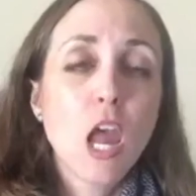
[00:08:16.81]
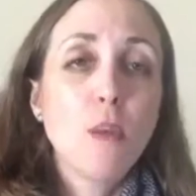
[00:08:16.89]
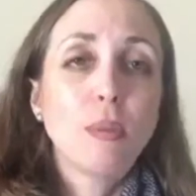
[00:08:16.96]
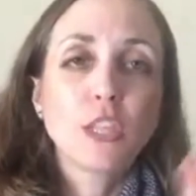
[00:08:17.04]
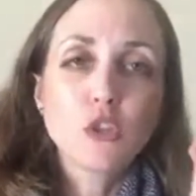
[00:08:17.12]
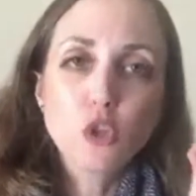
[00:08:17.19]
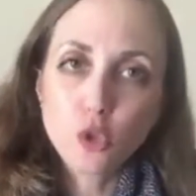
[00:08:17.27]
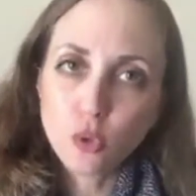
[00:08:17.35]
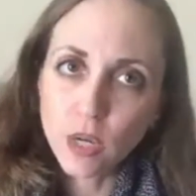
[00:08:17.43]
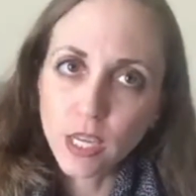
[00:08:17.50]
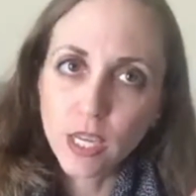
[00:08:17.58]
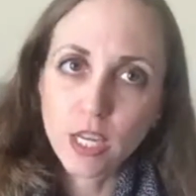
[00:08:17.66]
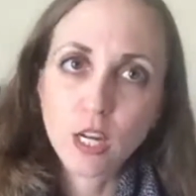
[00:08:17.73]
But the
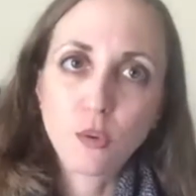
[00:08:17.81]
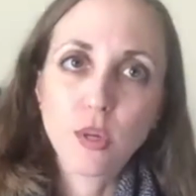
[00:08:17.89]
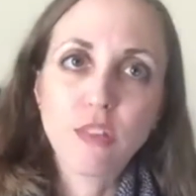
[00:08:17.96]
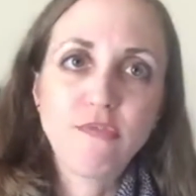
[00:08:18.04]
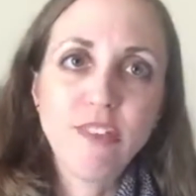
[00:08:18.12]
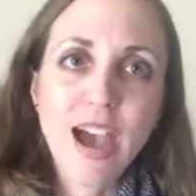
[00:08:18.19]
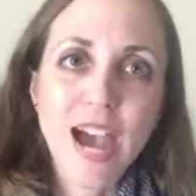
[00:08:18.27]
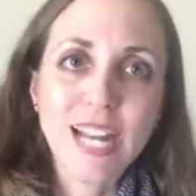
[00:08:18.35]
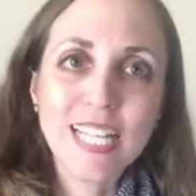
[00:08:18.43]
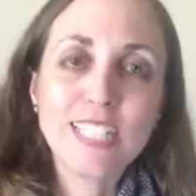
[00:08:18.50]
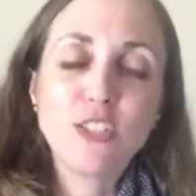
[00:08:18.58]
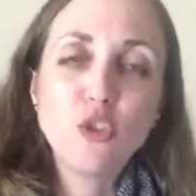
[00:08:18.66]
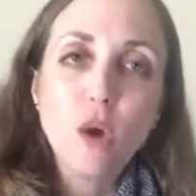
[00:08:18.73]
trick here with fat
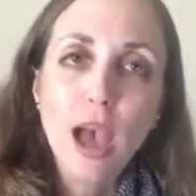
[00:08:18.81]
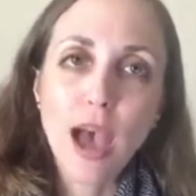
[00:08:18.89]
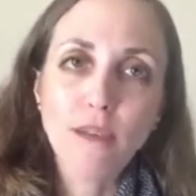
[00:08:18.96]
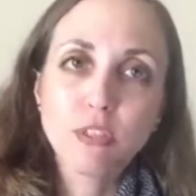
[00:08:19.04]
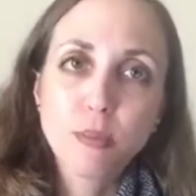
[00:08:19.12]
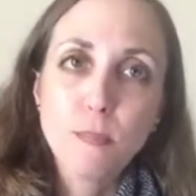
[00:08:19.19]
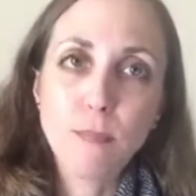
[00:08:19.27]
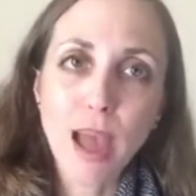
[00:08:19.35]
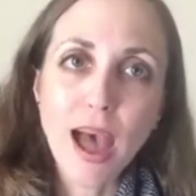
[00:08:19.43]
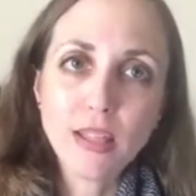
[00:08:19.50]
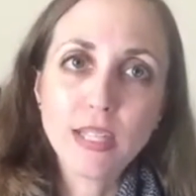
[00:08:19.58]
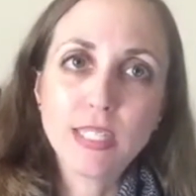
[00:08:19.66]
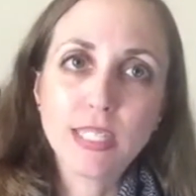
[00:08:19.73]
is you have to
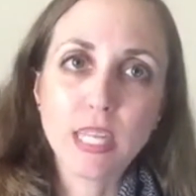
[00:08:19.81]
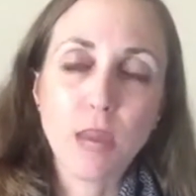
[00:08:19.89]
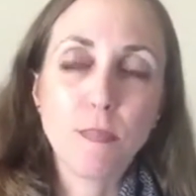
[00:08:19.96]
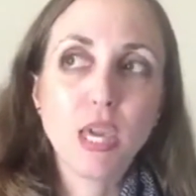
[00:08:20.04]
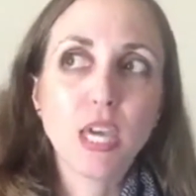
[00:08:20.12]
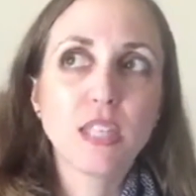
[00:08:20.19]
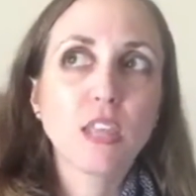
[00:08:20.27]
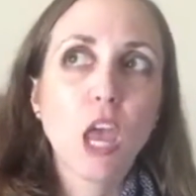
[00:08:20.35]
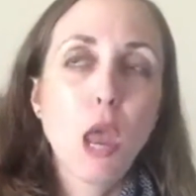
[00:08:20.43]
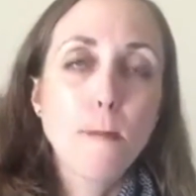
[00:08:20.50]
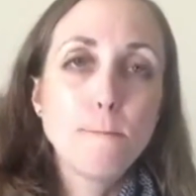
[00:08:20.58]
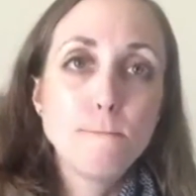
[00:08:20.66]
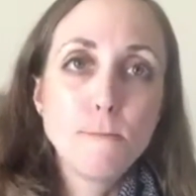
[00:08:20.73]
balance it because
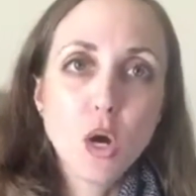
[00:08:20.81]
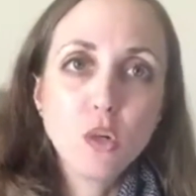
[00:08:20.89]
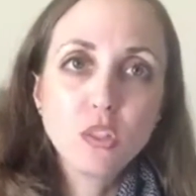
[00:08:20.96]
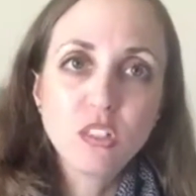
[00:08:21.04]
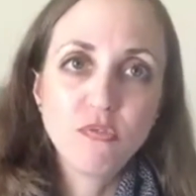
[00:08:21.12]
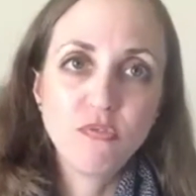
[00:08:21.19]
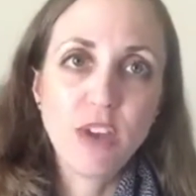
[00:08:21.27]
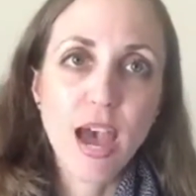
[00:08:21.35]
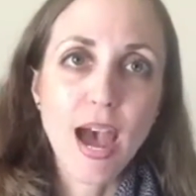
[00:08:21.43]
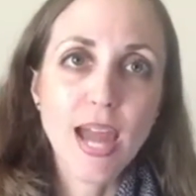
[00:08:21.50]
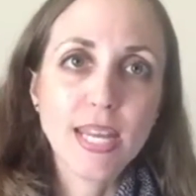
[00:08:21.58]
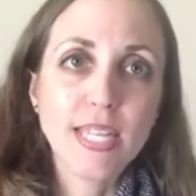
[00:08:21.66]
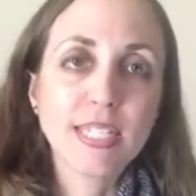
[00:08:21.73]
most
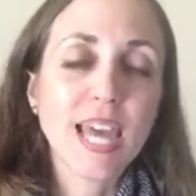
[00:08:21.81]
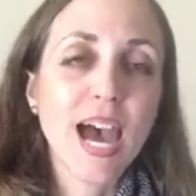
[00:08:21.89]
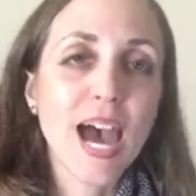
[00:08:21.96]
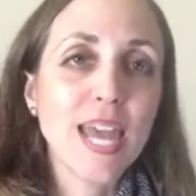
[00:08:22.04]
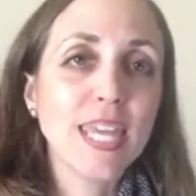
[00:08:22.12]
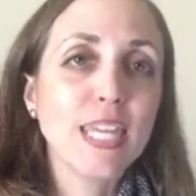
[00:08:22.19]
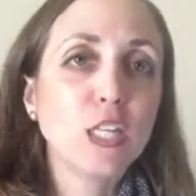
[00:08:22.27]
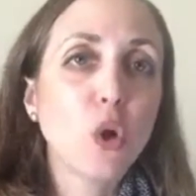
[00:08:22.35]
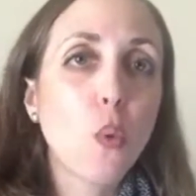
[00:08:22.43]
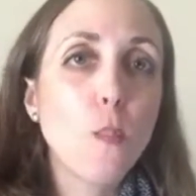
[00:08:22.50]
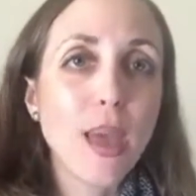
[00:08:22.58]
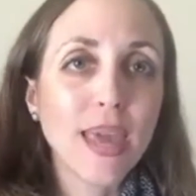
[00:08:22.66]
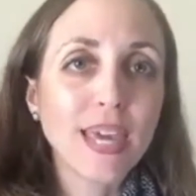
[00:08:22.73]
fat is high in
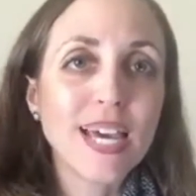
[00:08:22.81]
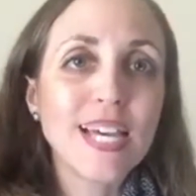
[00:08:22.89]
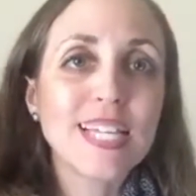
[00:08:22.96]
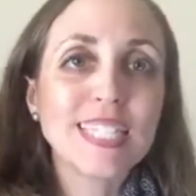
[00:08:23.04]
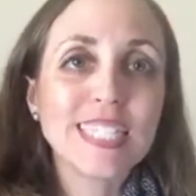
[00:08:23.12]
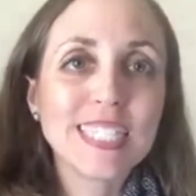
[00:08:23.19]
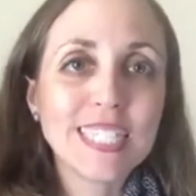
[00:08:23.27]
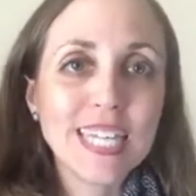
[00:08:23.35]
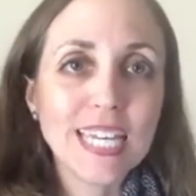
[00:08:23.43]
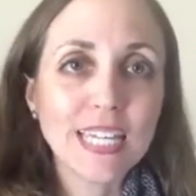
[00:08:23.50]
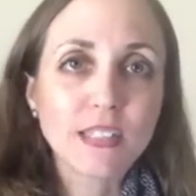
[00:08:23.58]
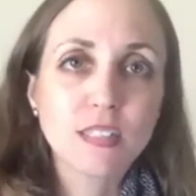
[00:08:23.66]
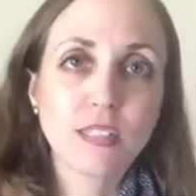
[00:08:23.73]

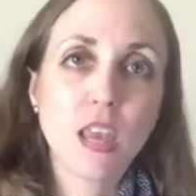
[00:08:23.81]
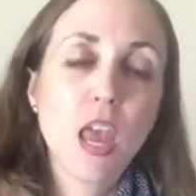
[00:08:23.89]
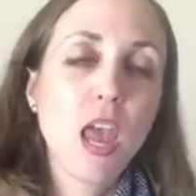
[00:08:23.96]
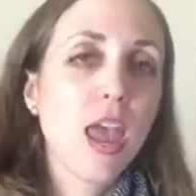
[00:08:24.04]
omega-6.